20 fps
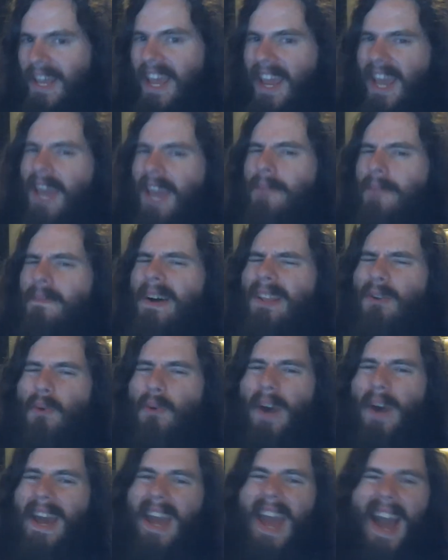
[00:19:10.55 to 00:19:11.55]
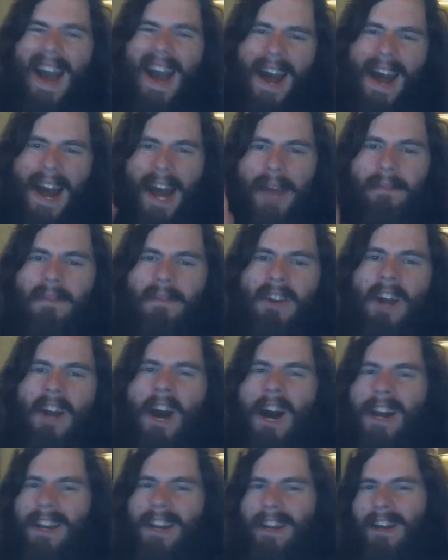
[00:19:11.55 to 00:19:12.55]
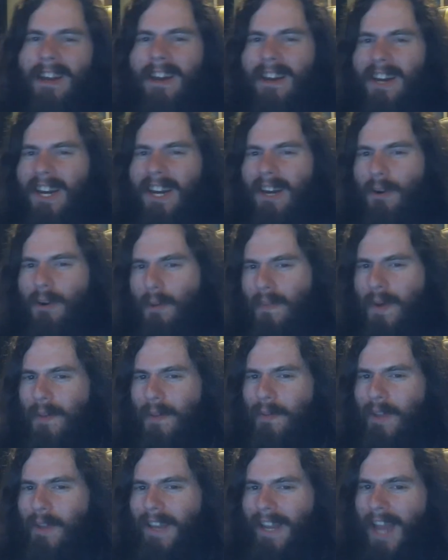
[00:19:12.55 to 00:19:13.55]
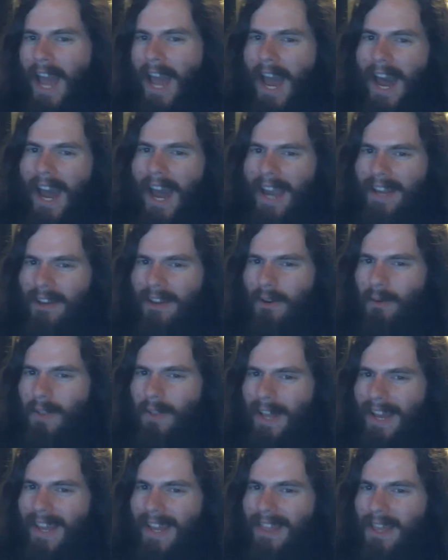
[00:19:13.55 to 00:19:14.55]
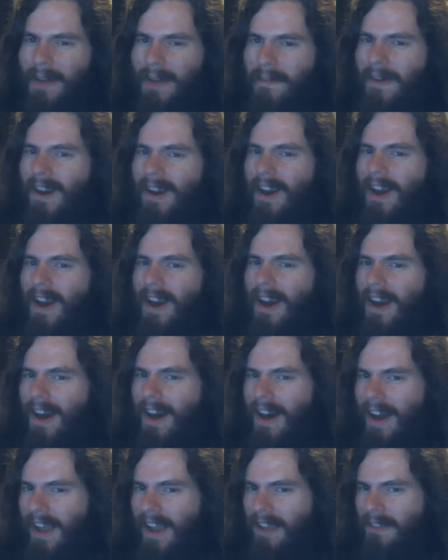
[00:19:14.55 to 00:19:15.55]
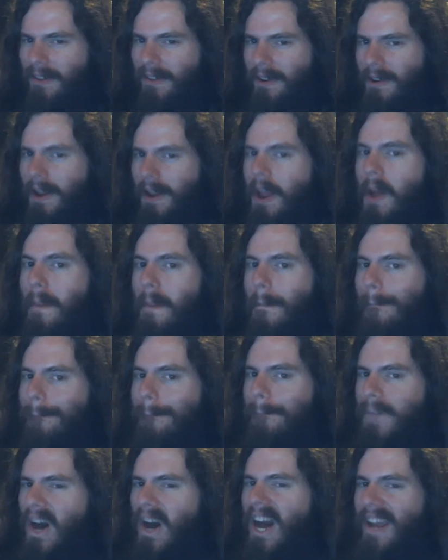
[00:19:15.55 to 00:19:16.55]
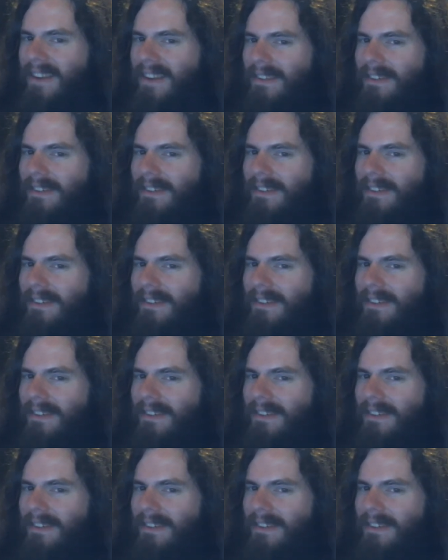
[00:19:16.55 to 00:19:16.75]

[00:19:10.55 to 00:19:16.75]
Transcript: And by the way, I'm not a Republican. I don't like them either. But